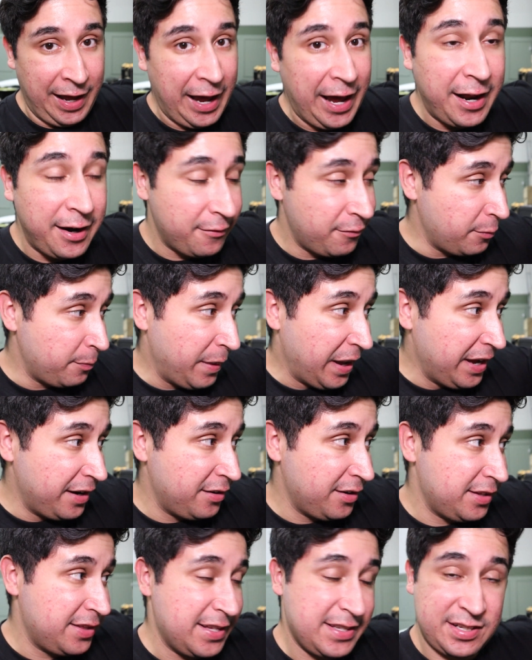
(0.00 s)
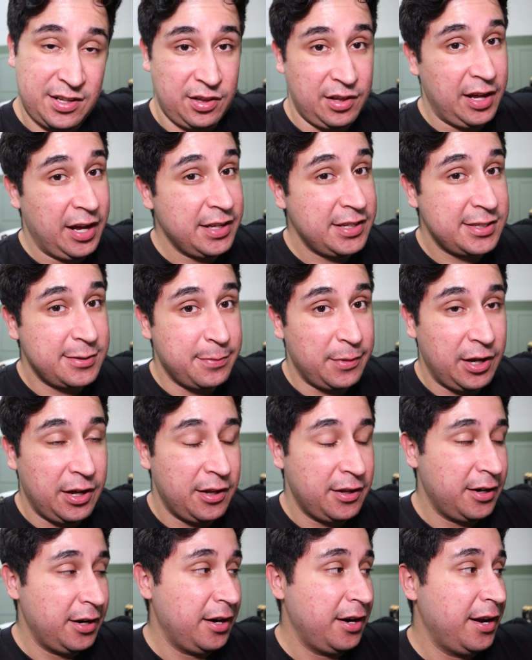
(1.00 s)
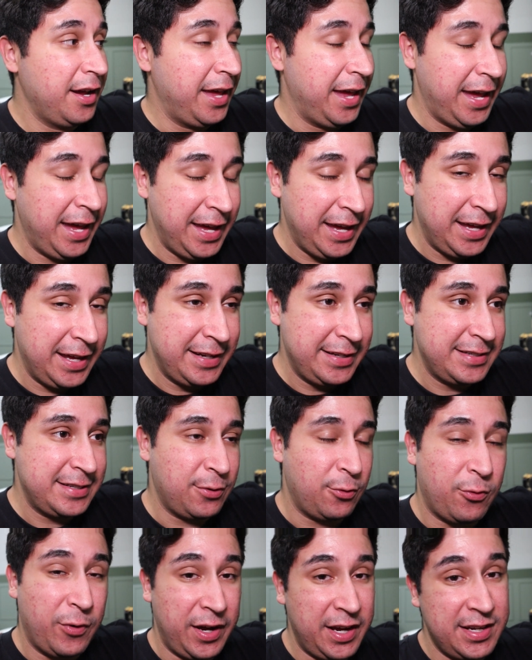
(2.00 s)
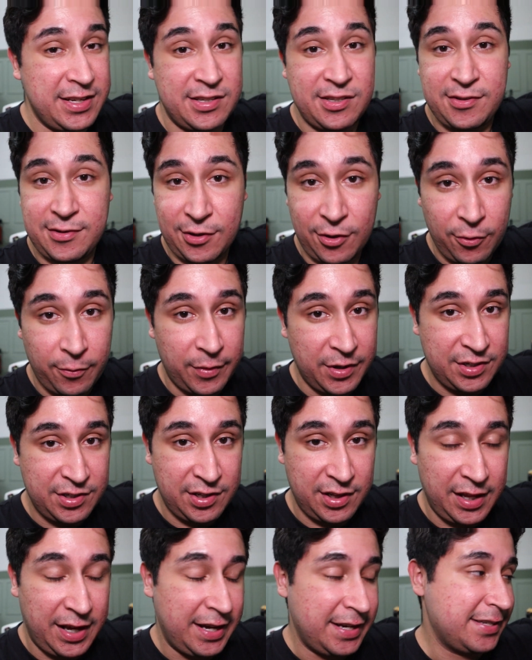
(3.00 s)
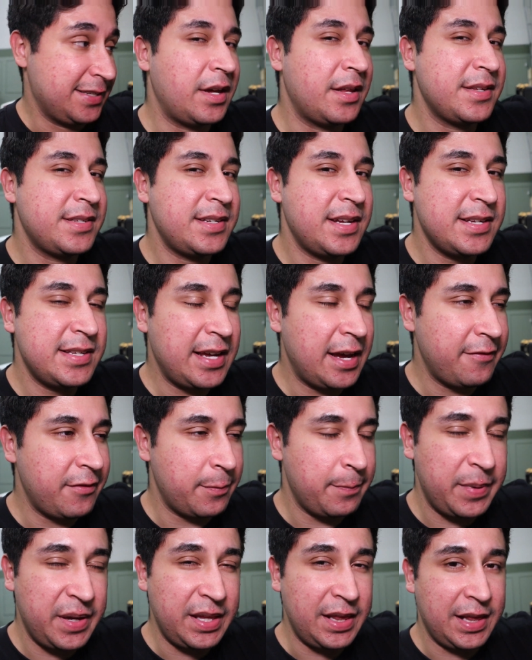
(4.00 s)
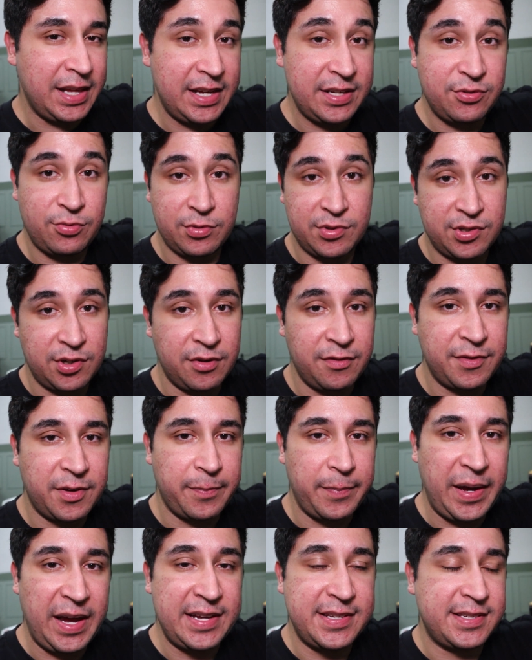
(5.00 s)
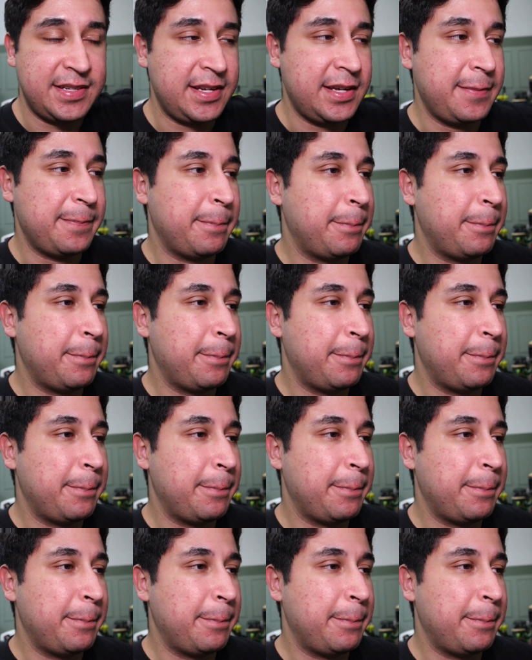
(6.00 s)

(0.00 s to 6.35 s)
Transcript: out of a battery that's a lot smaller and weighs so much less. Now this does have a bit less reserve capacity,